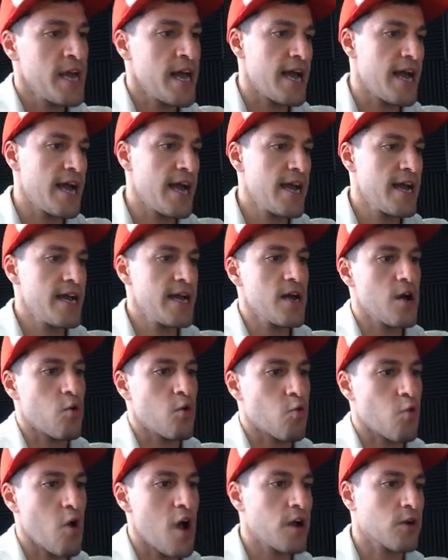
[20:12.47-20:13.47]
A
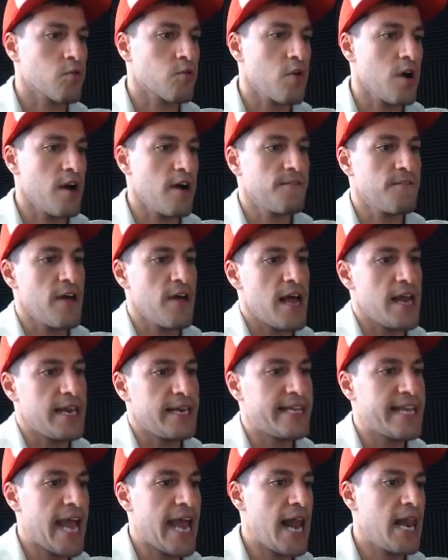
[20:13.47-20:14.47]
Rockruff,
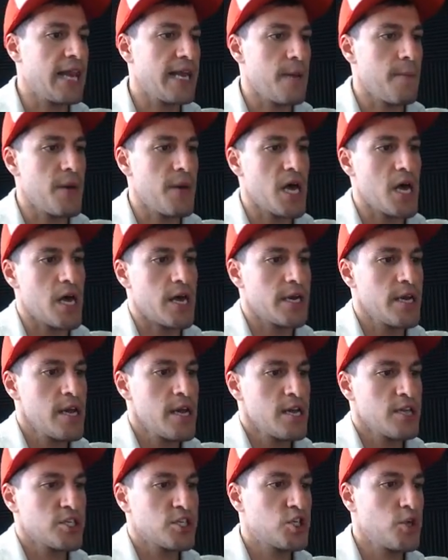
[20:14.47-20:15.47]
Deliabud,
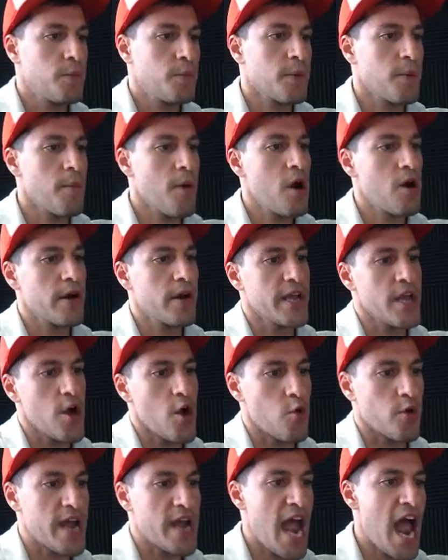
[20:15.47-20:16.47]
Super Mario,
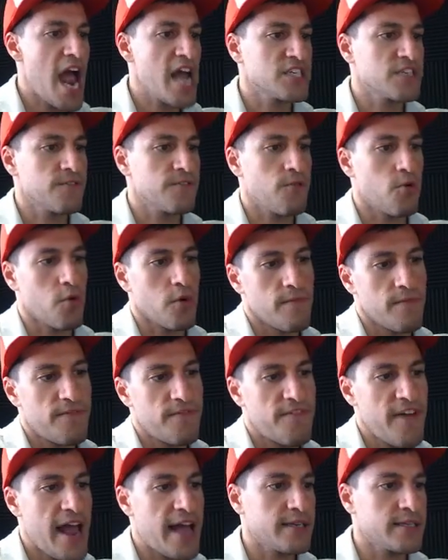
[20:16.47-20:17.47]
Cast Form,
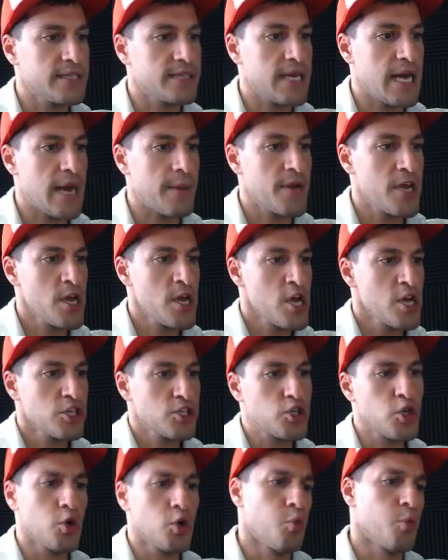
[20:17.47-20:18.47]
Fantup,
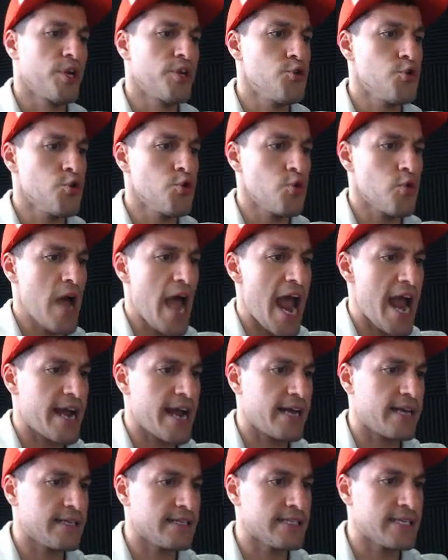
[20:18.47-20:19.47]
Sudowoodoo,
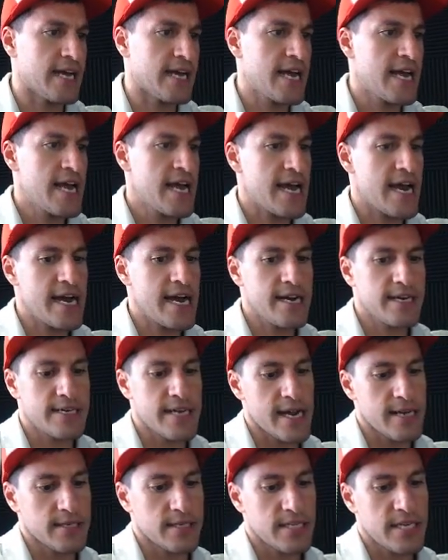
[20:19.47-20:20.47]
and a
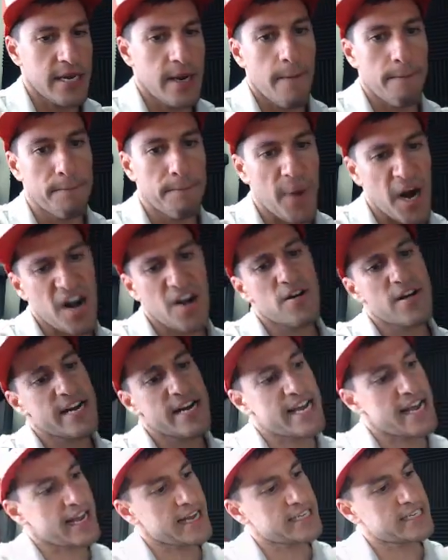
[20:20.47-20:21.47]
Dancing Bird
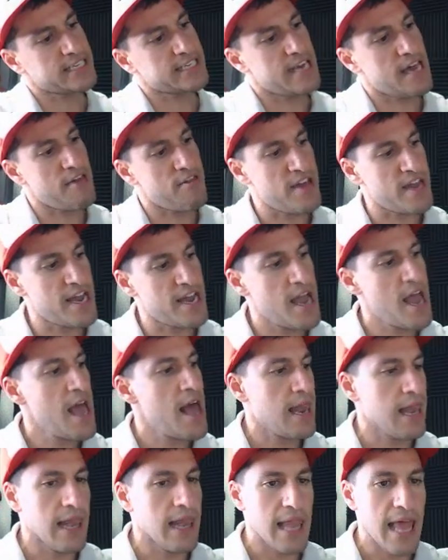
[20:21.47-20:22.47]
is the
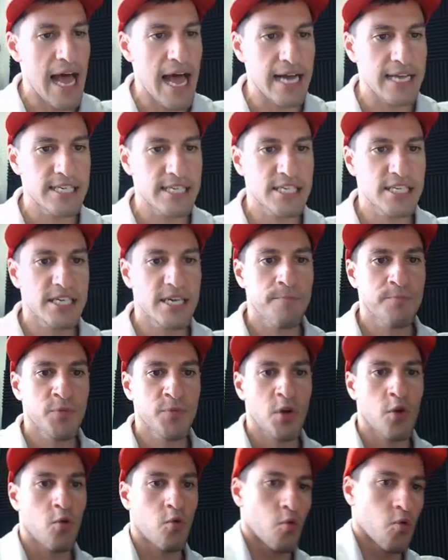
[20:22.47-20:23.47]
last
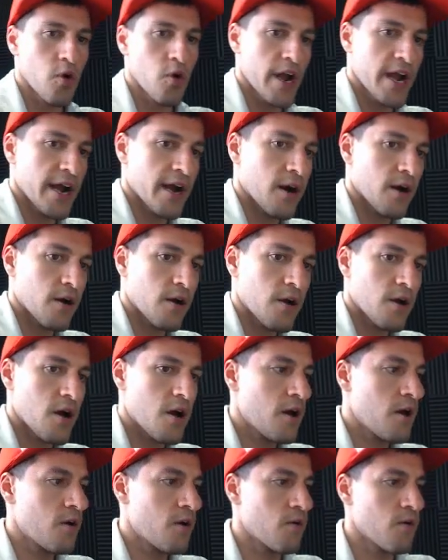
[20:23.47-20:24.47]
rare.
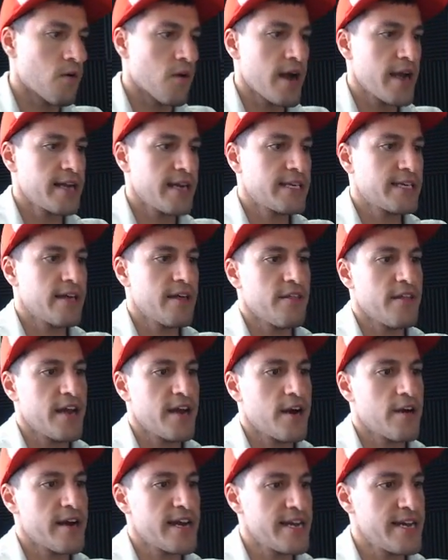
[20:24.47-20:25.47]
Alright, there
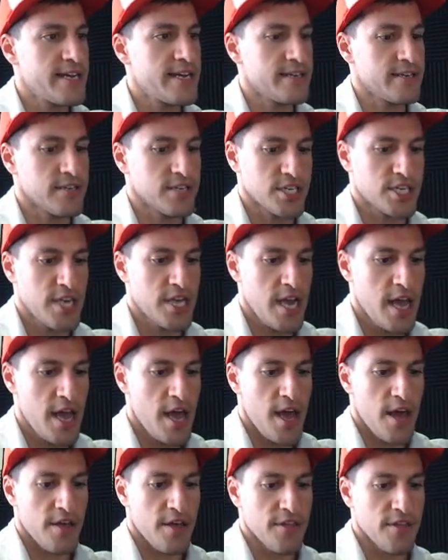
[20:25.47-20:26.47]
is
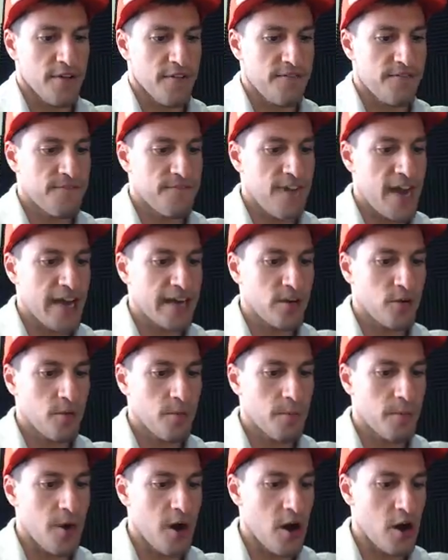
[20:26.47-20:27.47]
the final
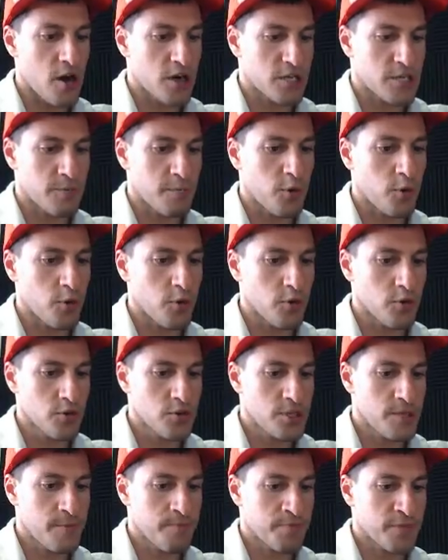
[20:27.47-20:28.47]
box
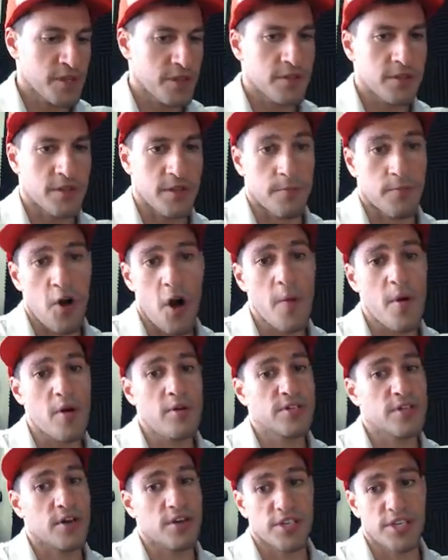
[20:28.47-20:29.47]
pulls. The promos
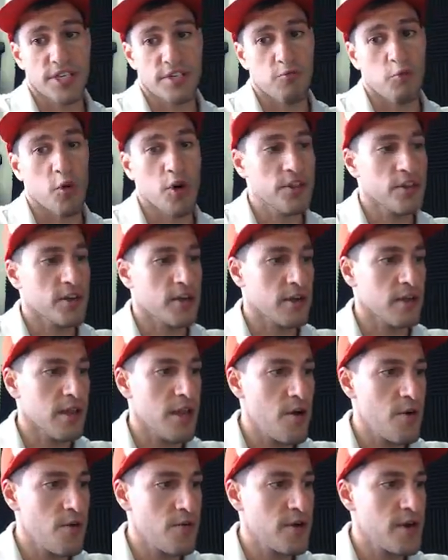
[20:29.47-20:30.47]
are just worth it
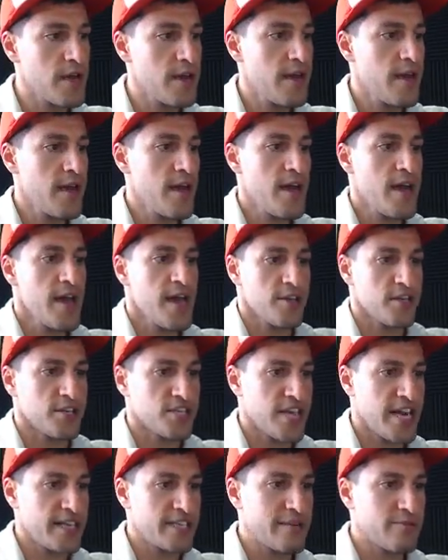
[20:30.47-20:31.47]
alone. The
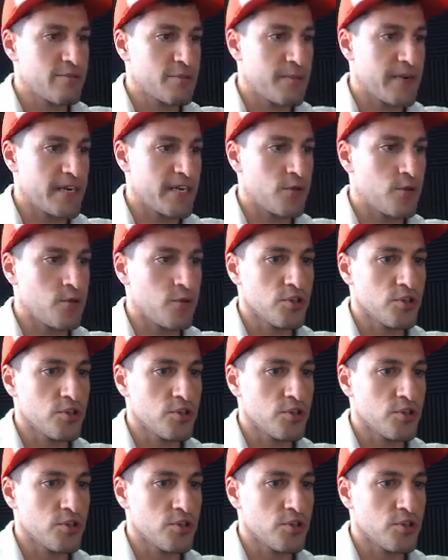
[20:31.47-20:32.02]
Chansey was pretty cool,